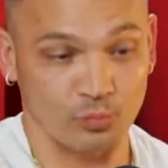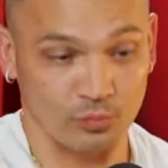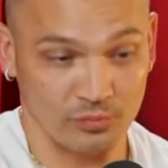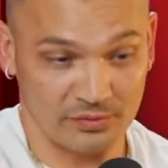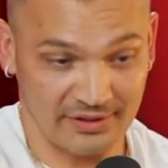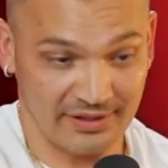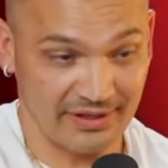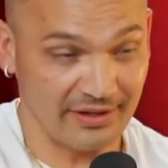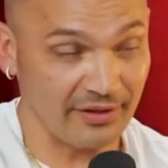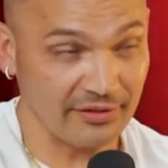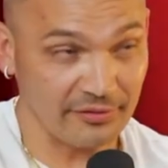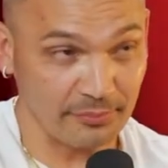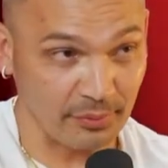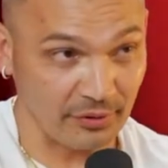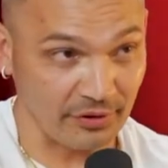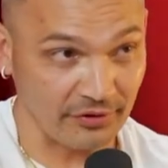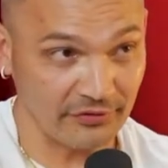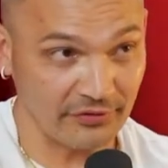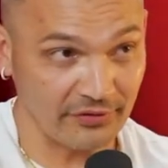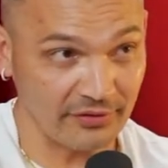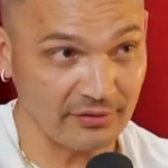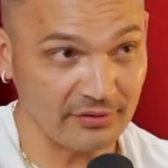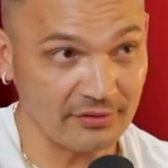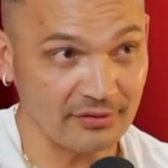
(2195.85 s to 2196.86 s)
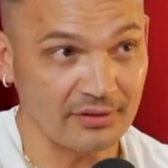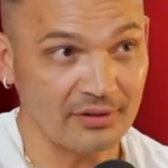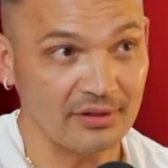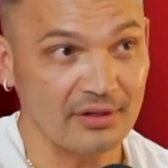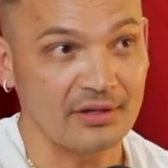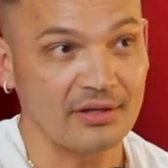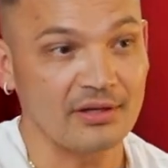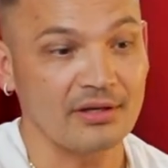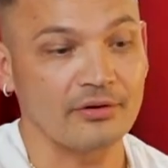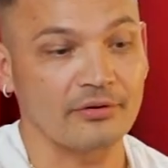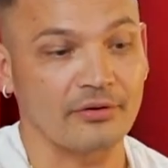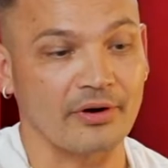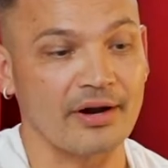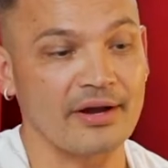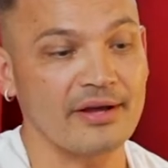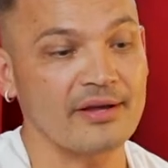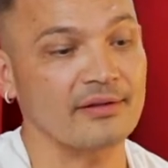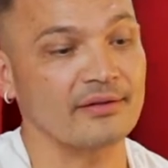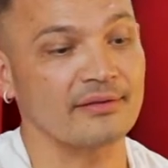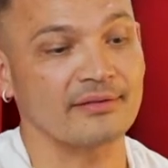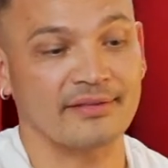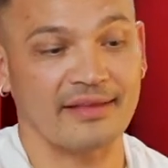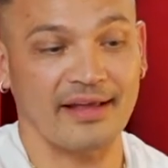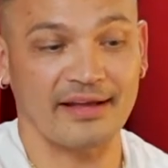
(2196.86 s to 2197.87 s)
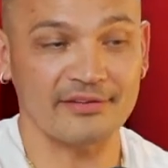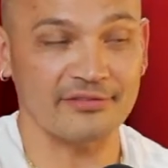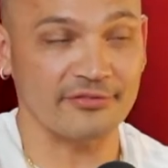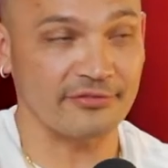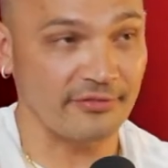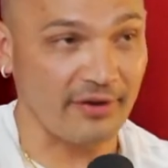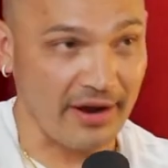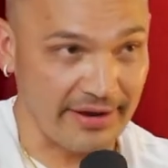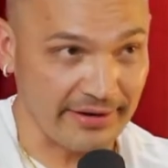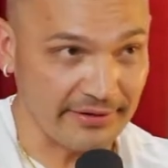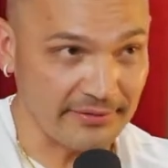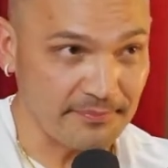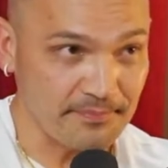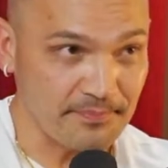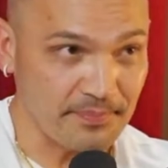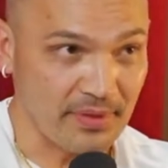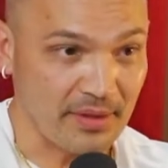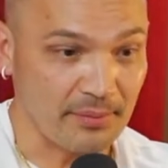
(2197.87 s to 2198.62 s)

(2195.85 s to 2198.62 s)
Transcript: the other person, right? That's fine.